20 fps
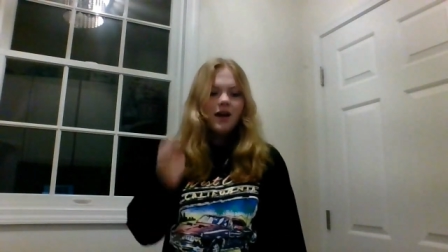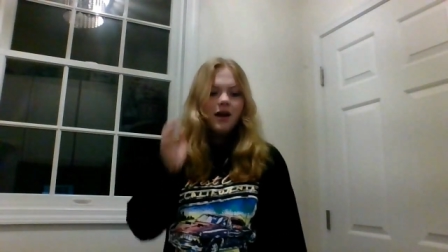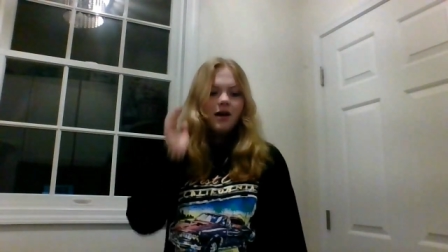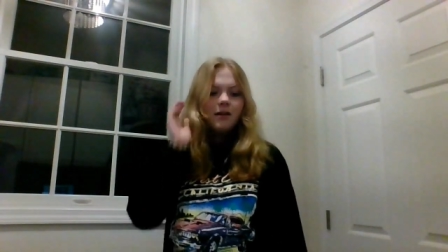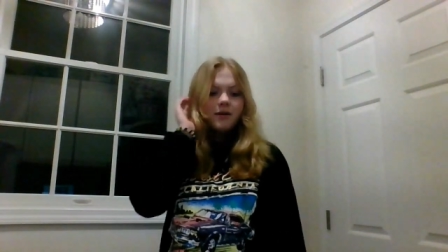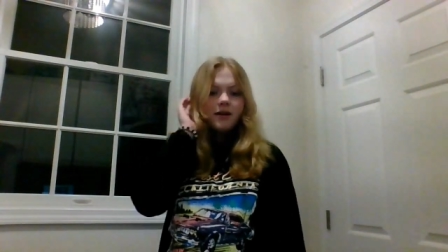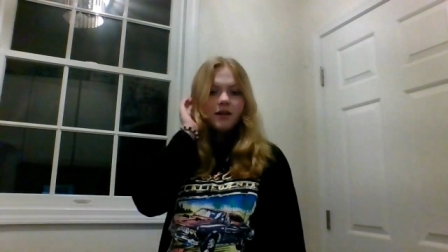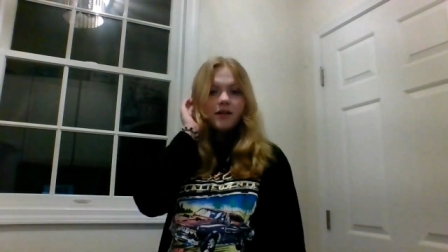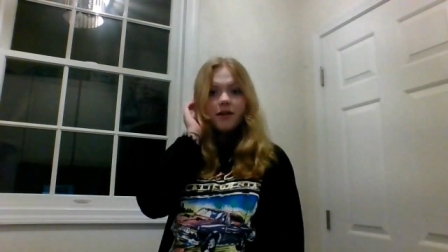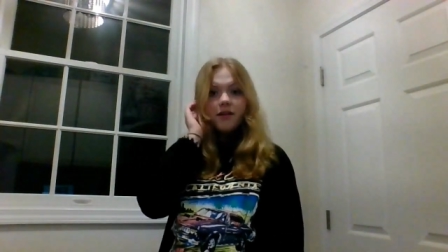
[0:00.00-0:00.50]

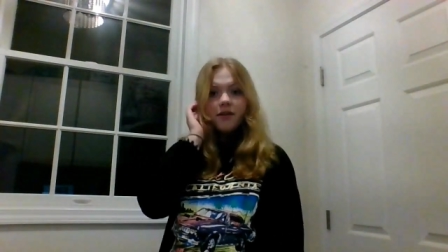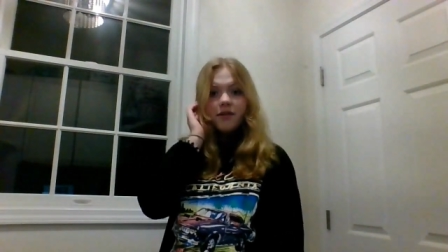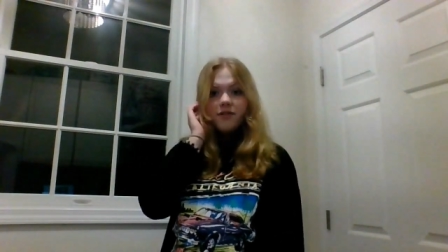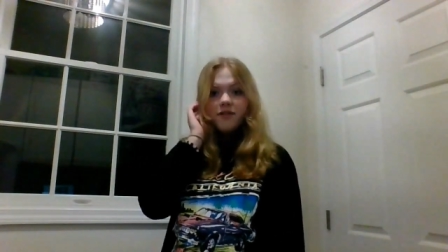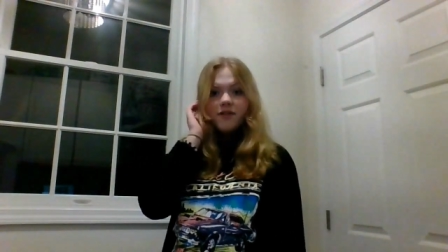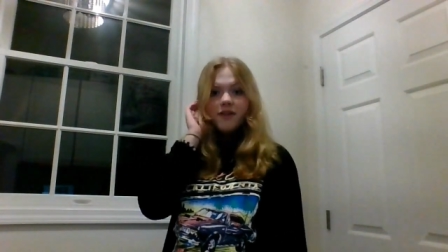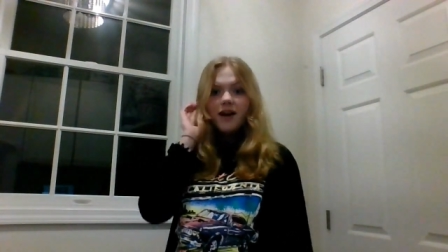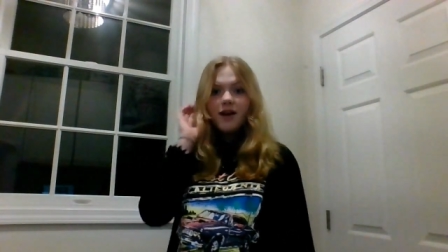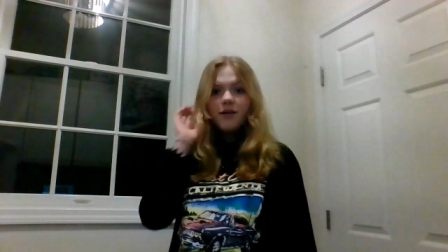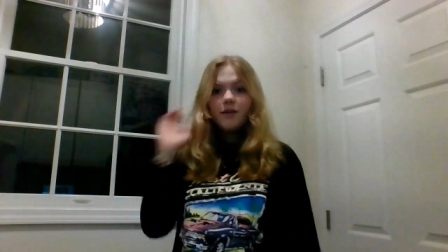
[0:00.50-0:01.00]
but another
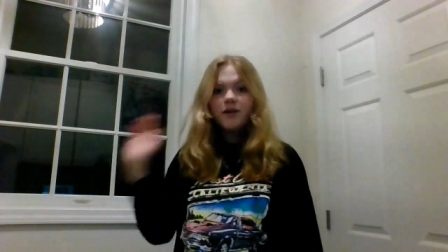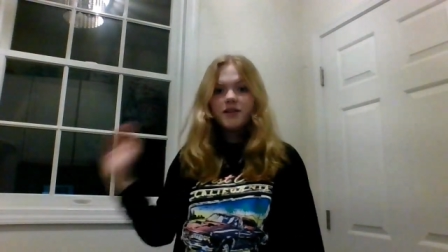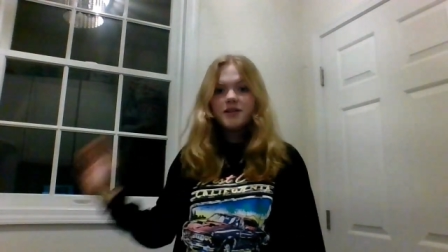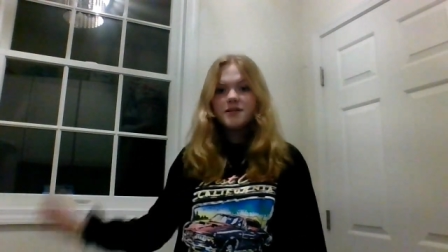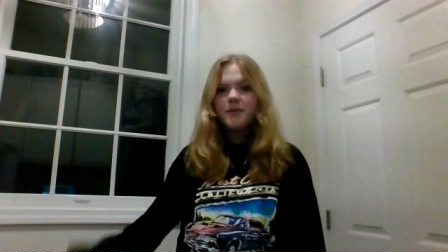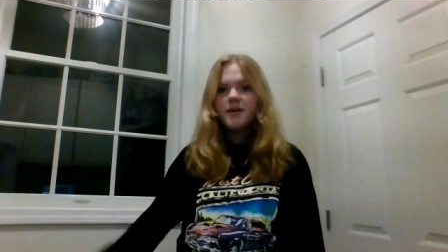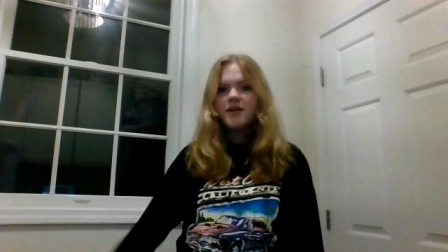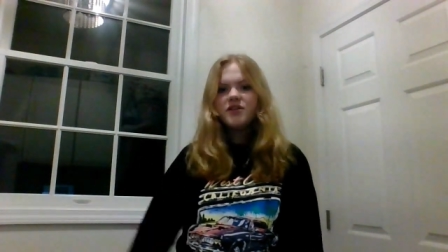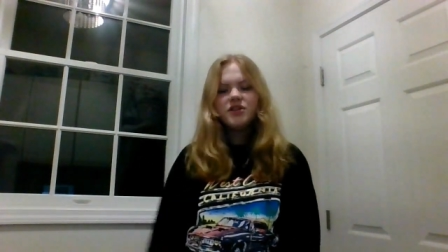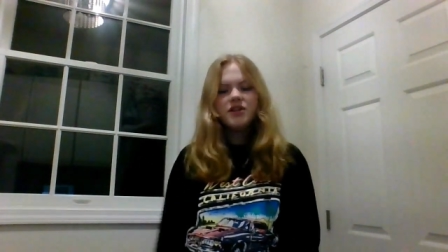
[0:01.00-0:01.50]
thing i want to
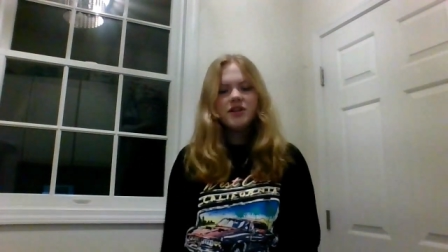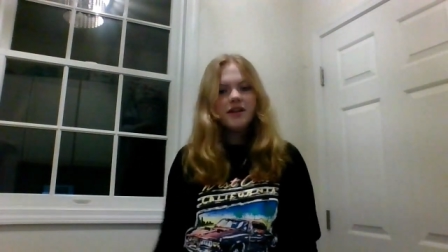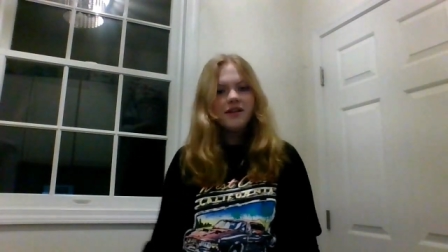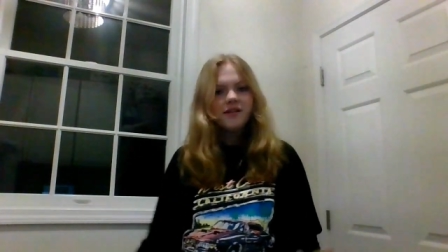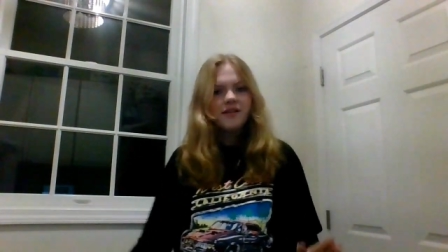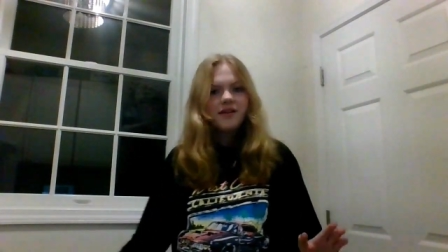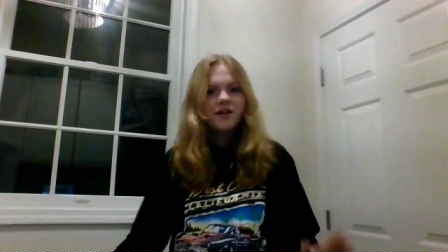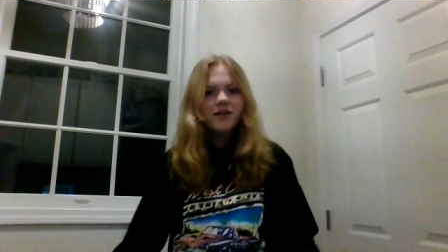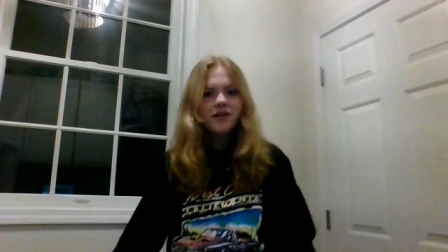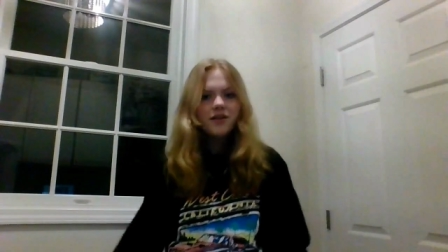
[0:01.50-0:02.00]
mention is
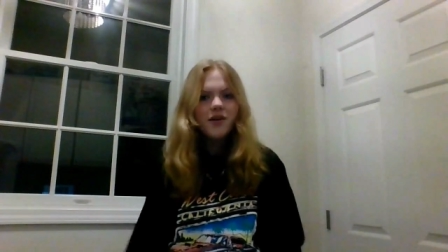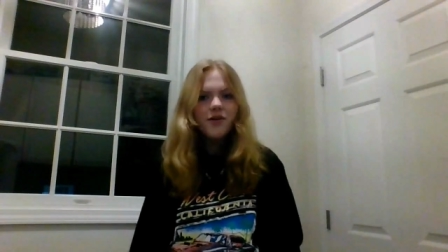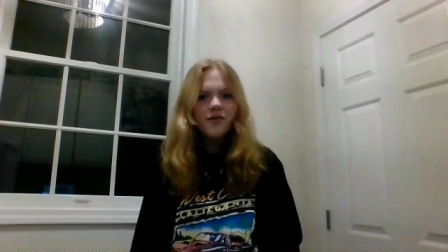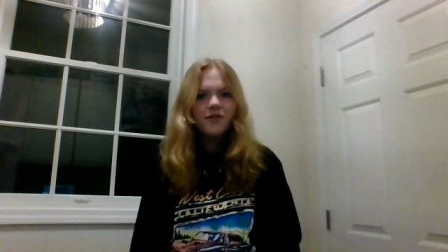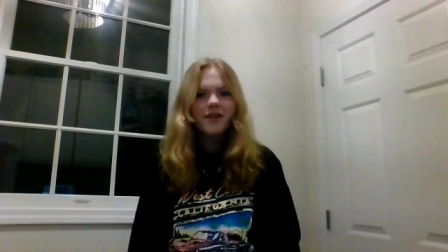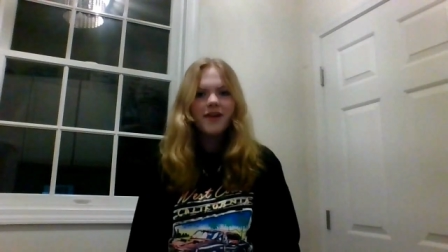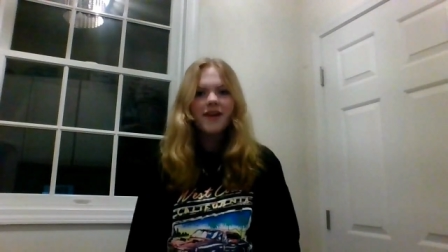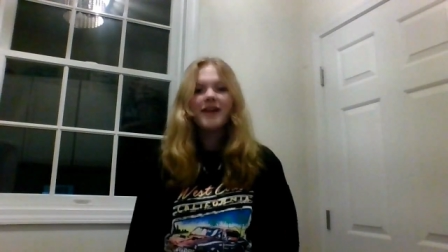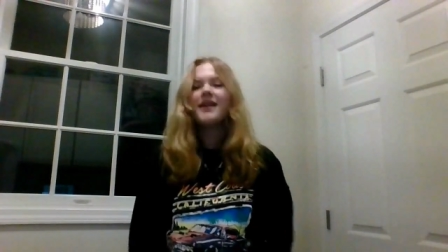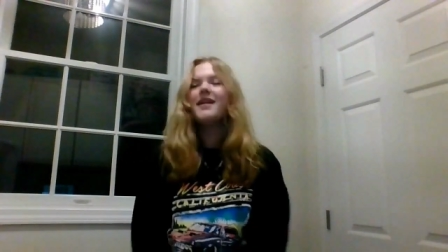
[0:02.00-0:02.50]

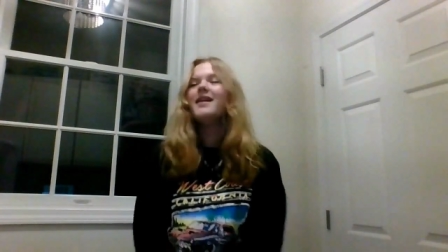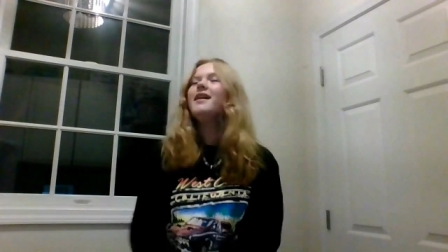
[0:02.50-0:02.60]
clothing